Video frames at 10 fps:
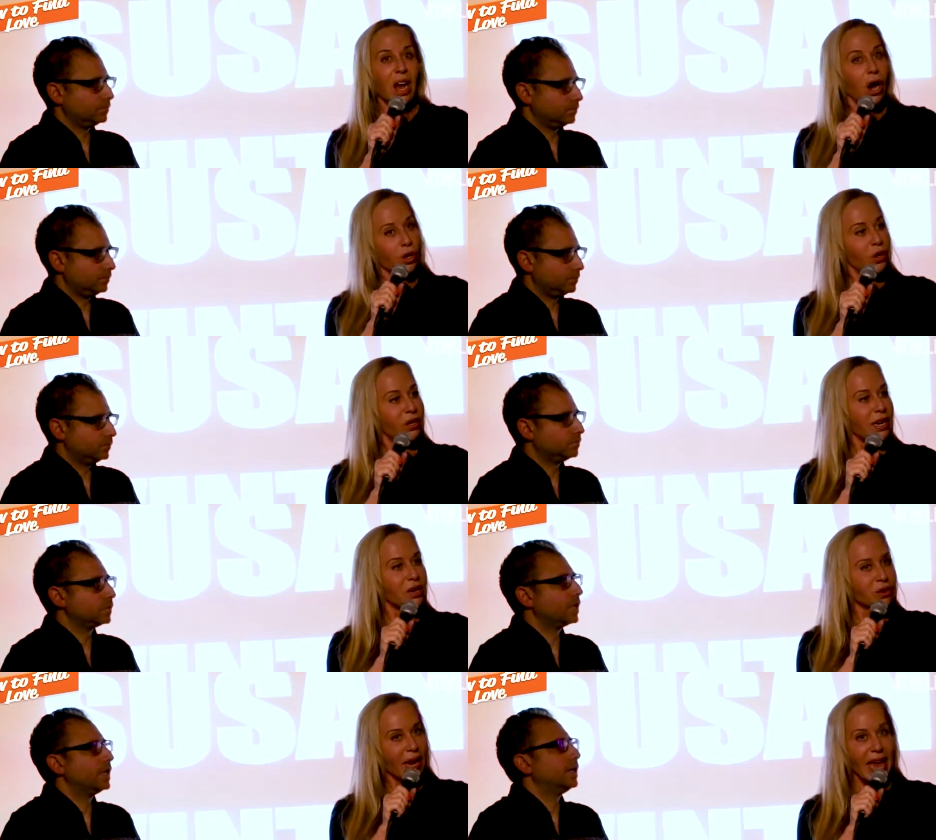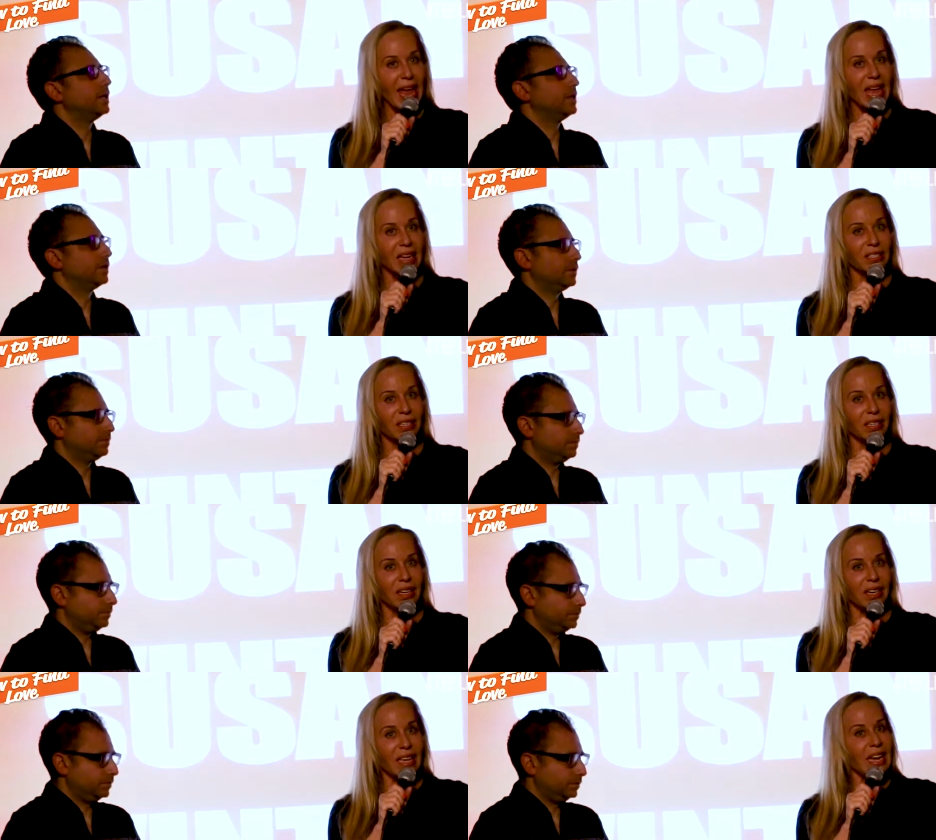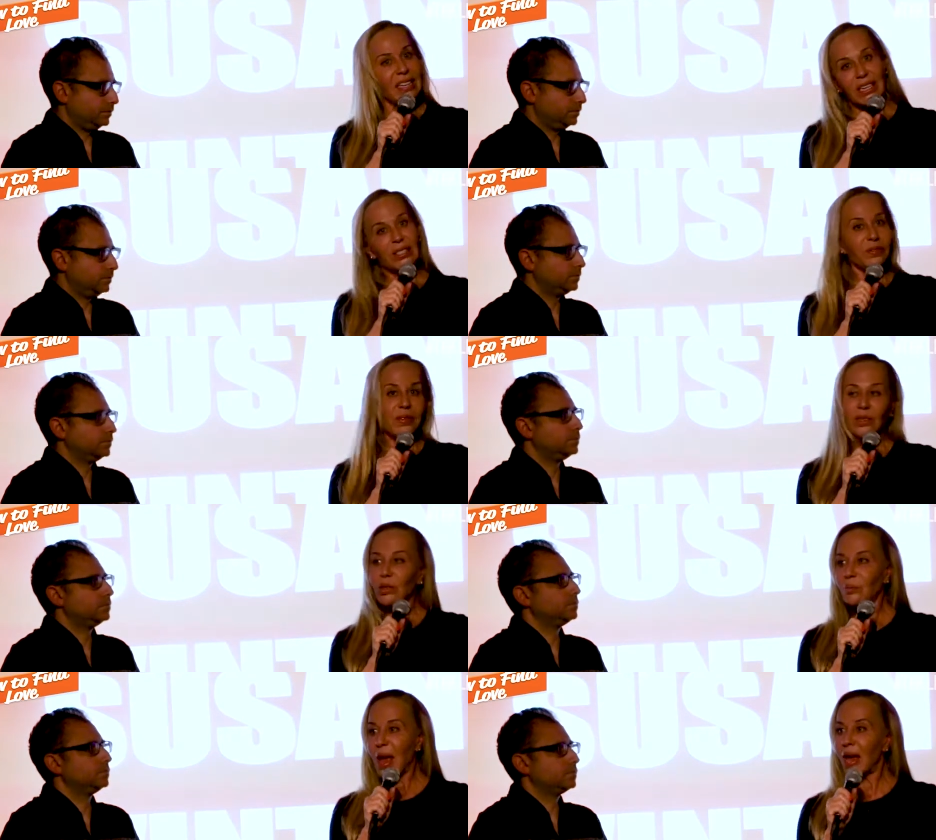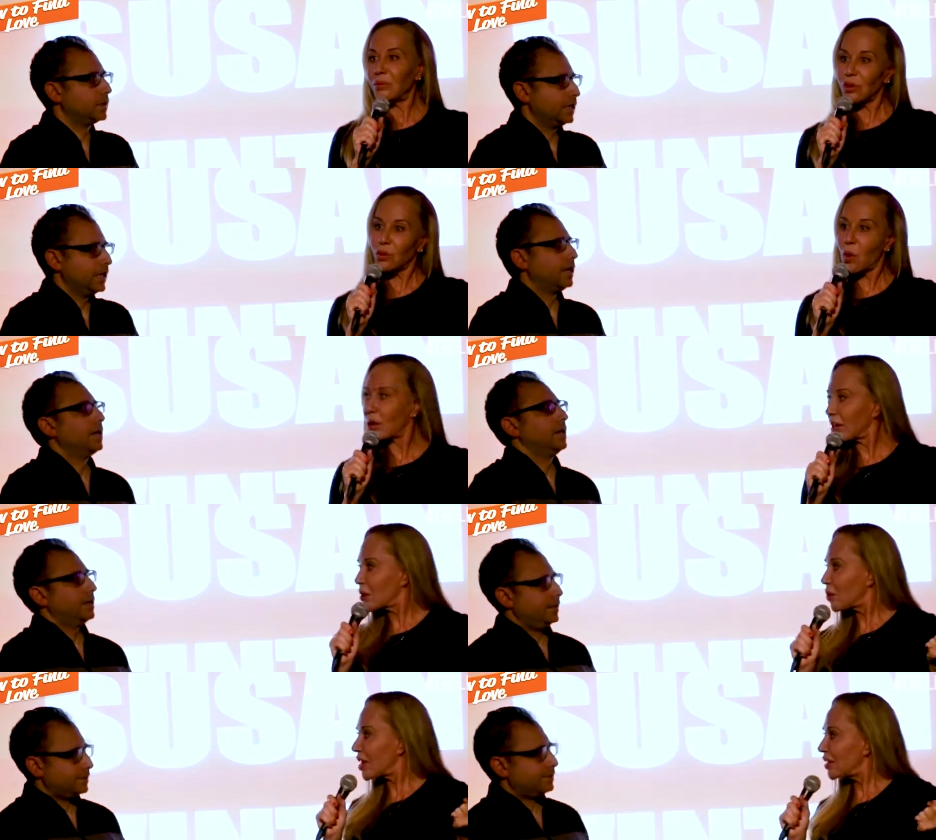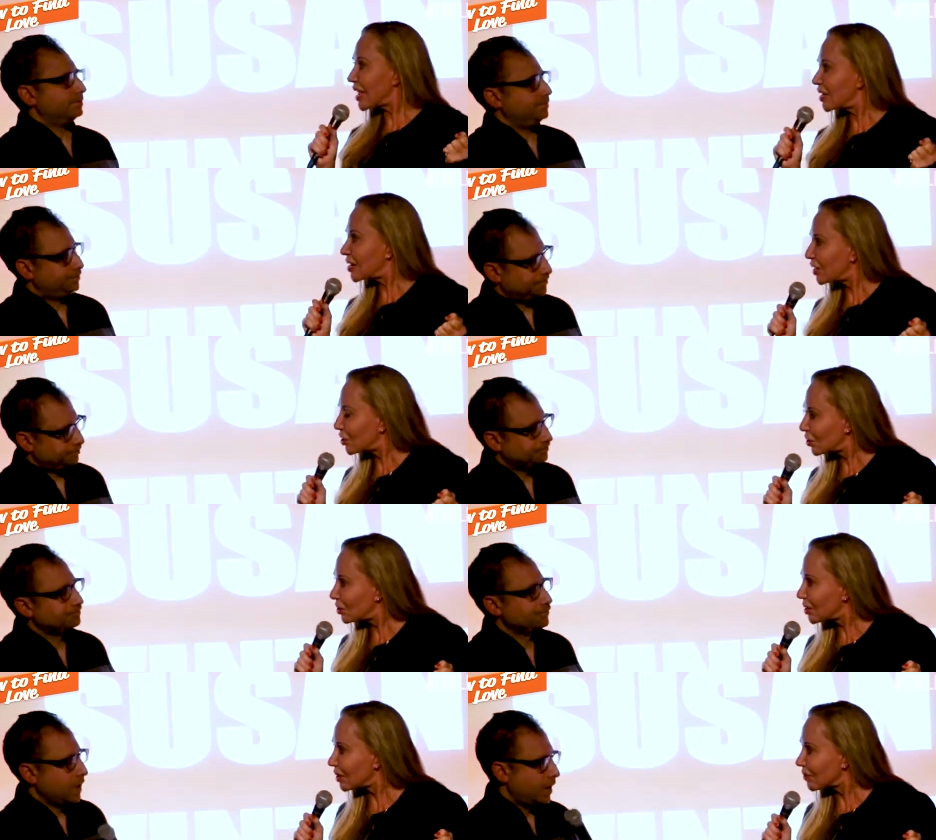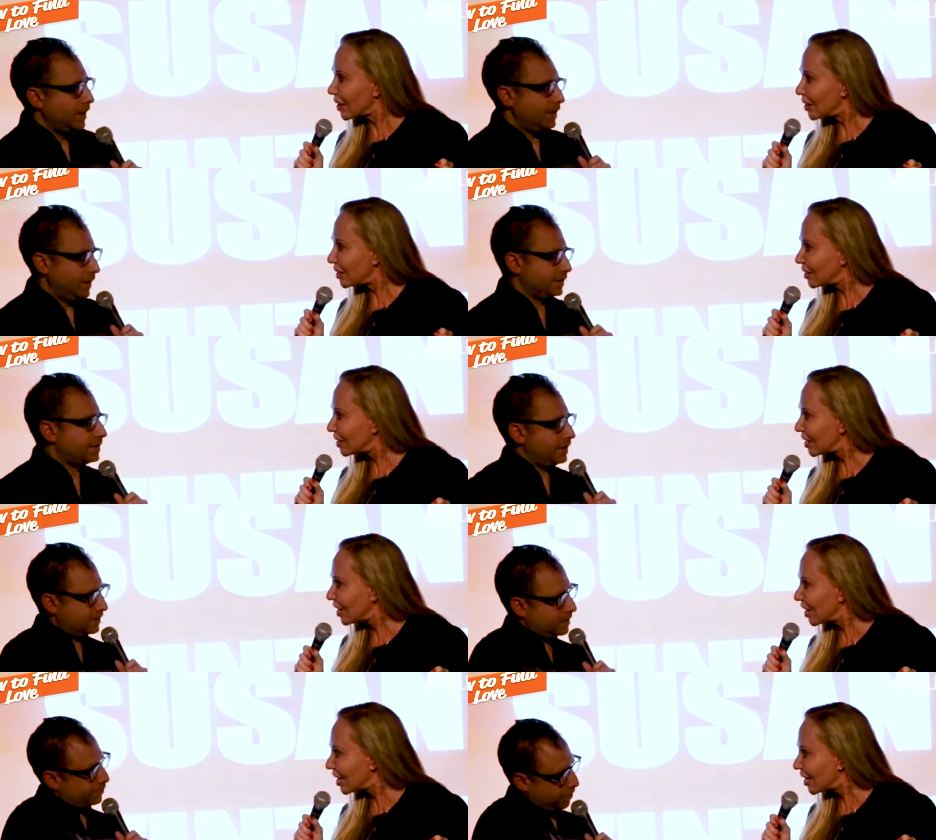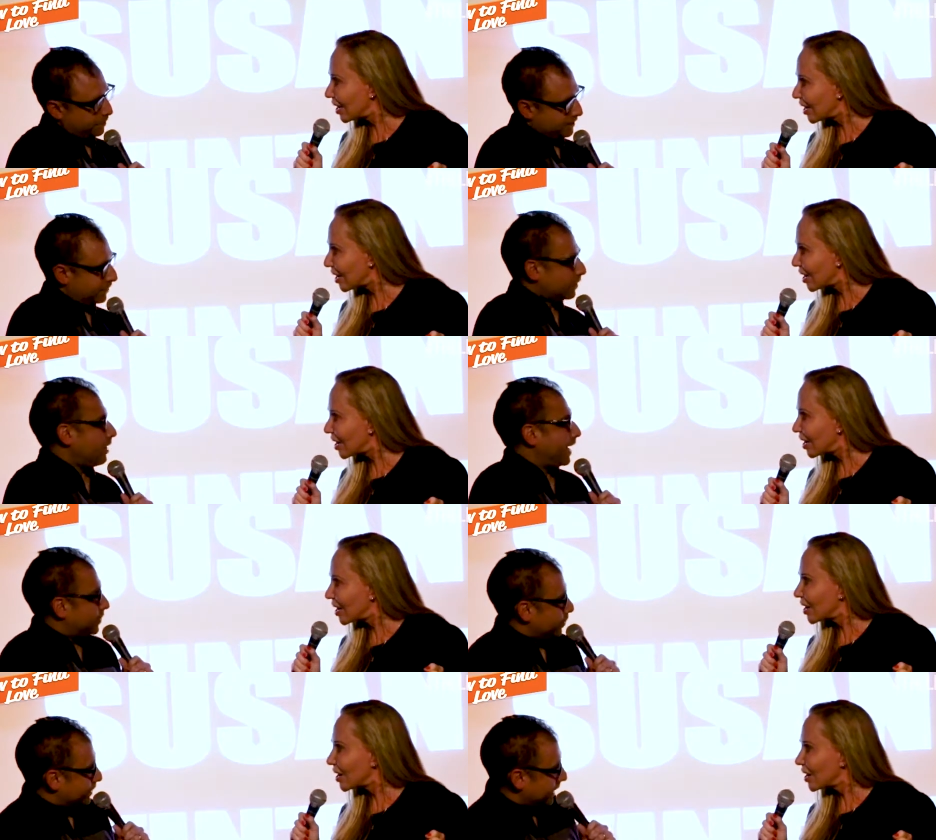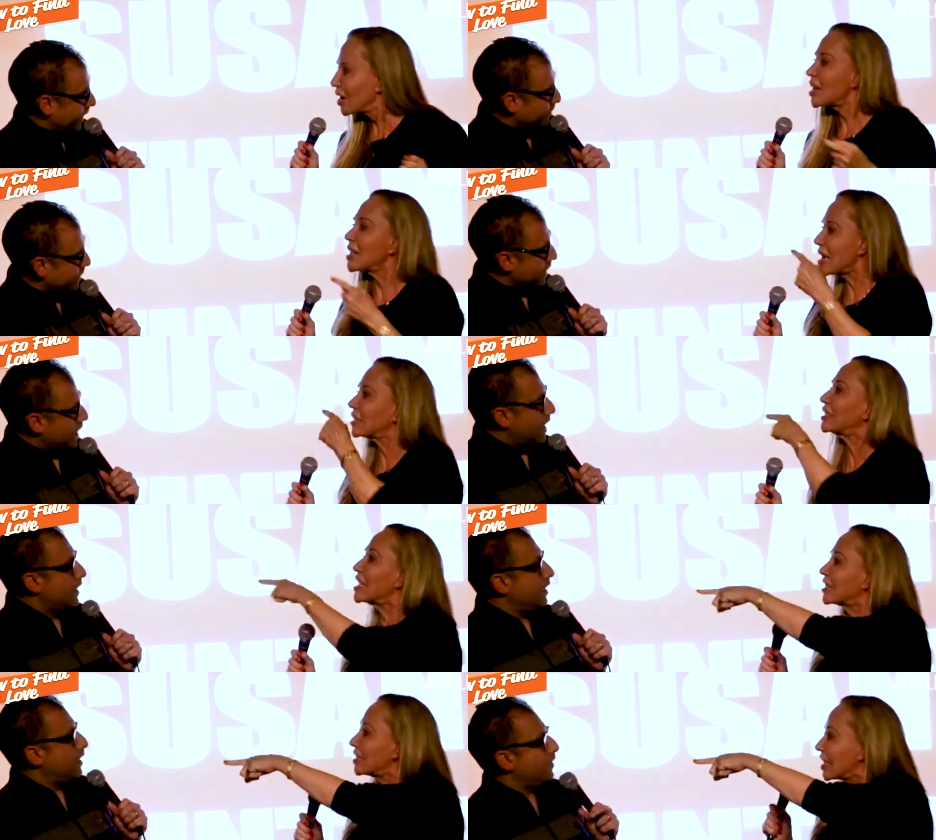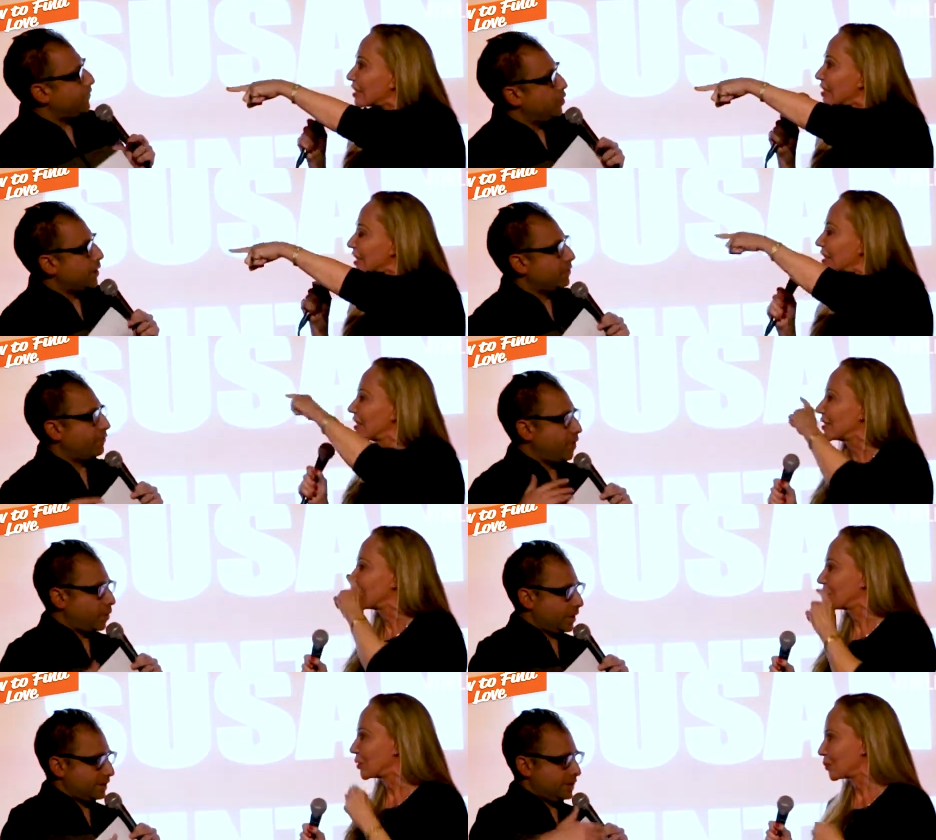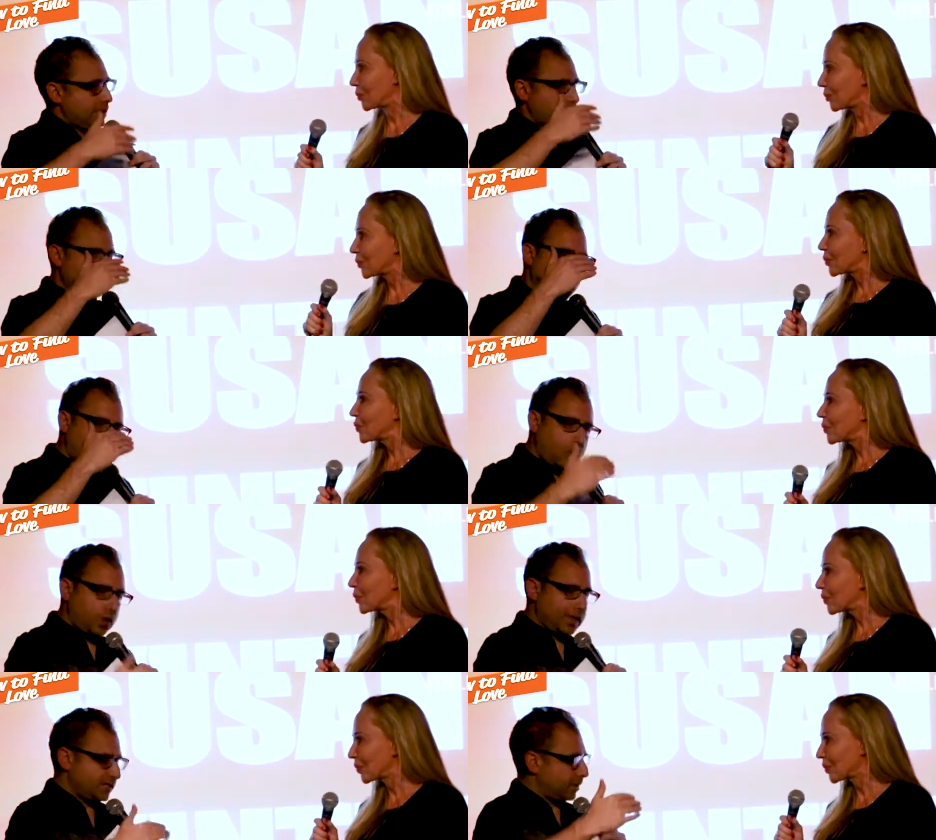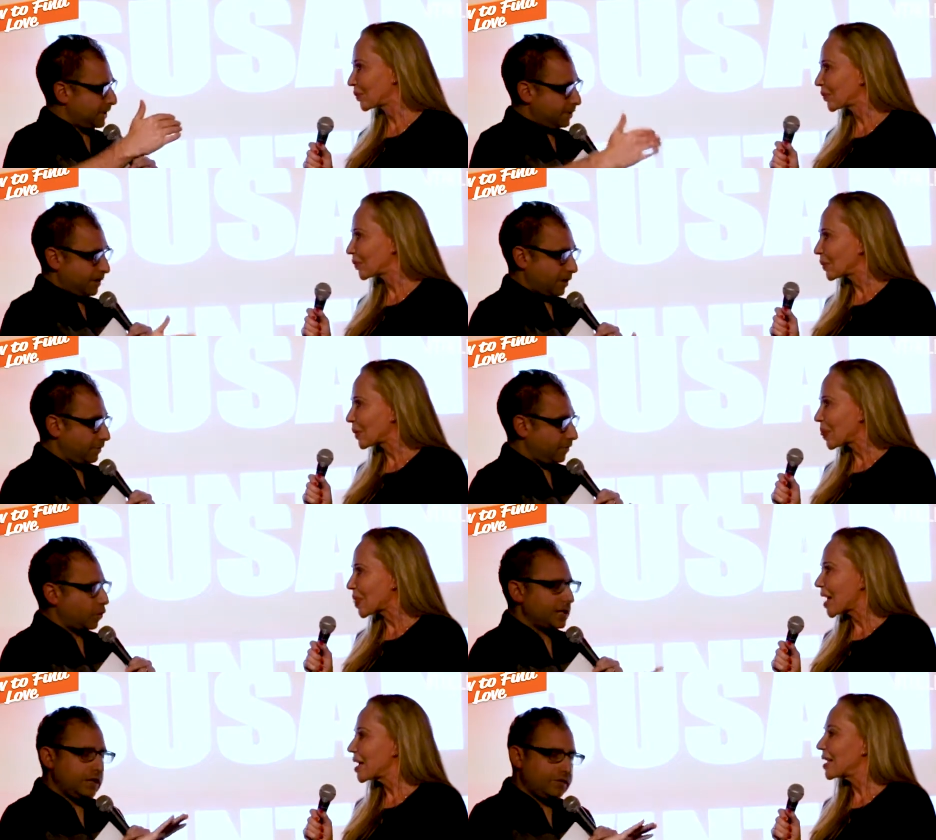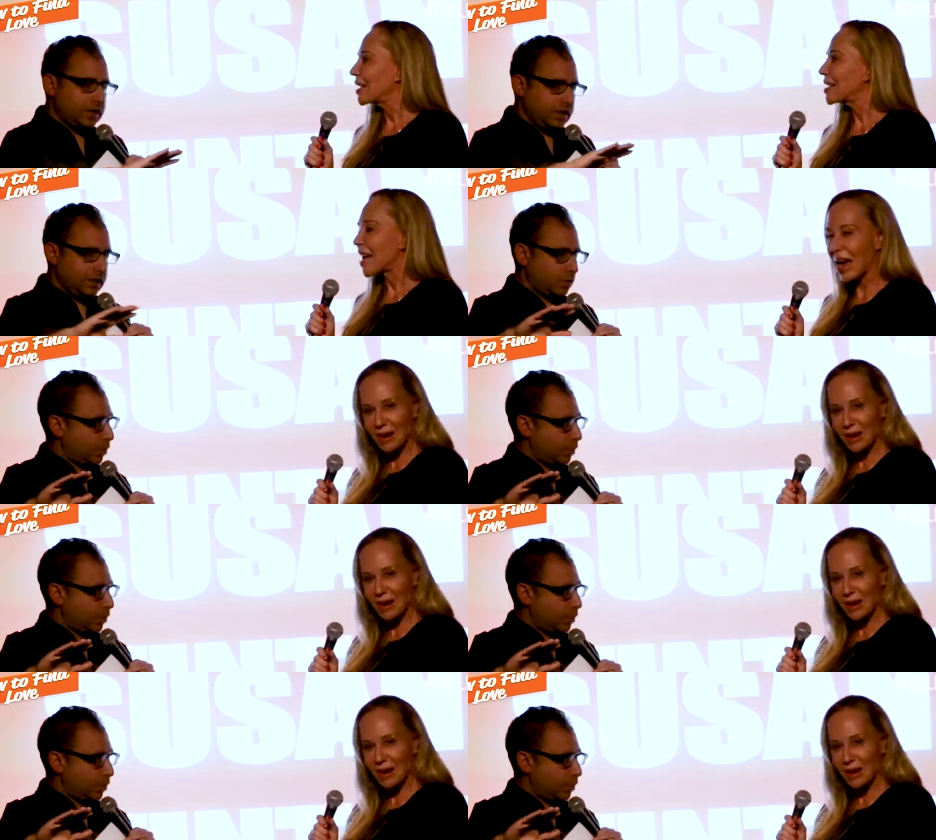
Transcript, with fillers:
Speaker 1: a goodie in your hand, it doesn't feel so bad when you're walking away at the end of that journey, right? It's,
Speaker 2: it's the purpose of the gratitude slant.
Speaker 1: Yes, yes, yes. If you
Speaker 2: can focus, there's always something to be grateful for, even in the uh,